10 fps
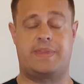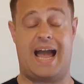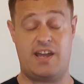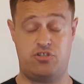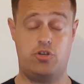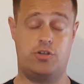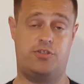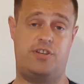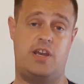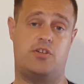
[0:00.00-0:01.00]
As you can
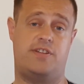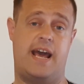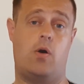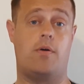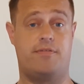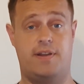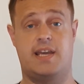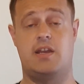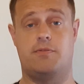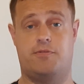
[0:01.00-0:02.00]
see us now
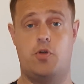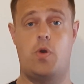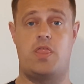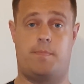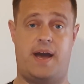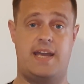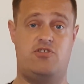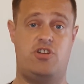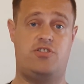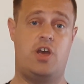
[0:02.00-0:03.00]
flicking through at the
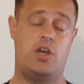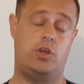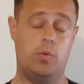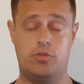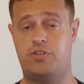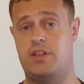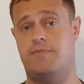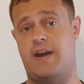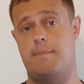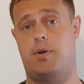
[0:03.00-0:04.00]
pages, you will see the
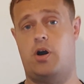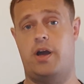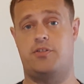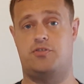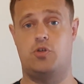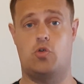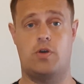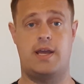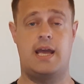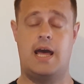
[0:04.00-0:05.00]
vampire
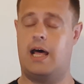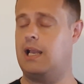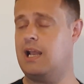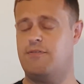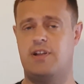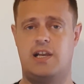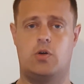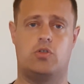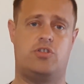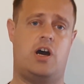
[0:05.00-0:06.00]
story, a lovely
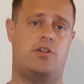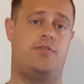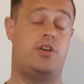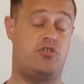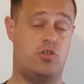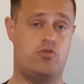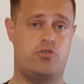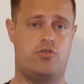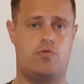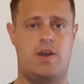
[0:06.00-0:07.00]
little touch for your
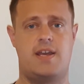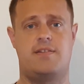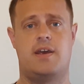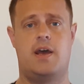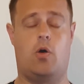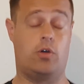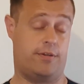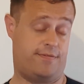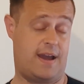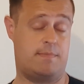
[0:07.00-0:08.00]
children to read or
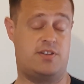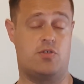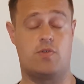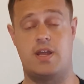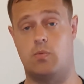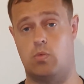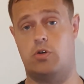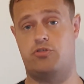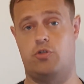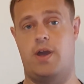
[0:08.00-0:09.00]
your family to read
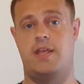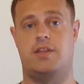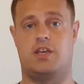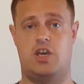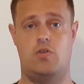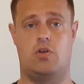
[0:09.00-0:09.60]
whilst you're in the queue